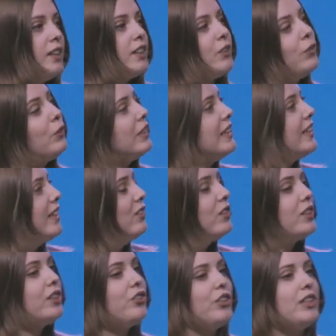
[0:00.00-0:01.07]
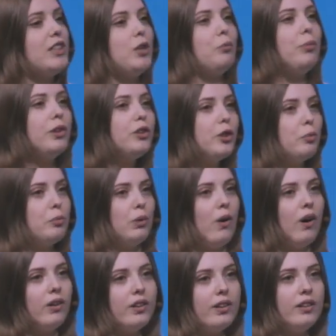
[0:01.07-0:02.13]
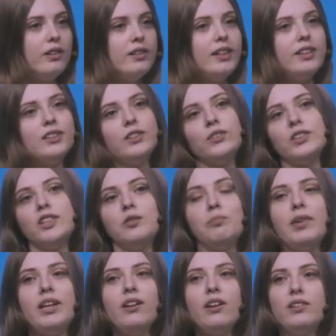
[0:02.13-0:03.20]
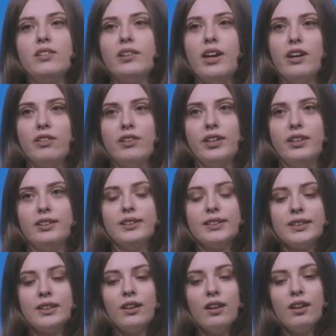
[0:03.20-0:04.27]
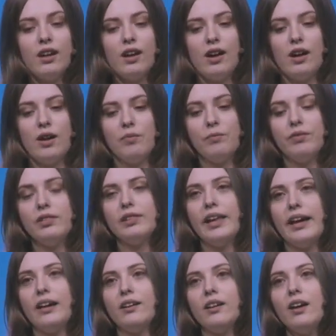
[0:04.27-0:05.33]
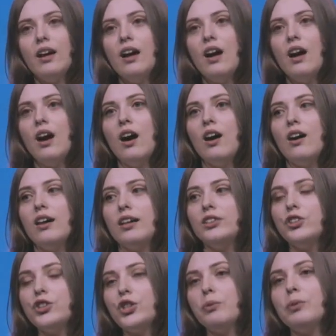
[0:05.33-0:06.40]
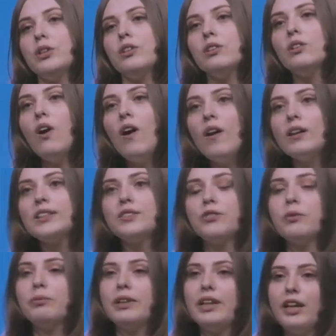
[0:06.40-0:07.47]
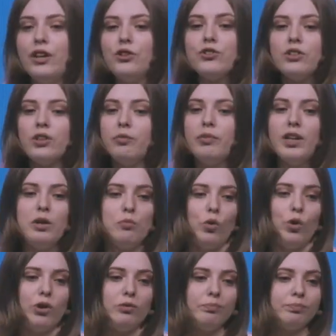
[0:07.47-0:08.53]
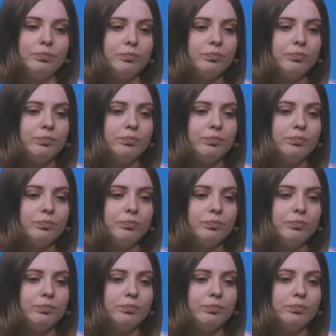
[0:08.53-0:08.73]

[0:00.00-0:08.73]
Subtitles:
So consensus is just a building block that is used in many other areas, like distributed locks, replication, and many more.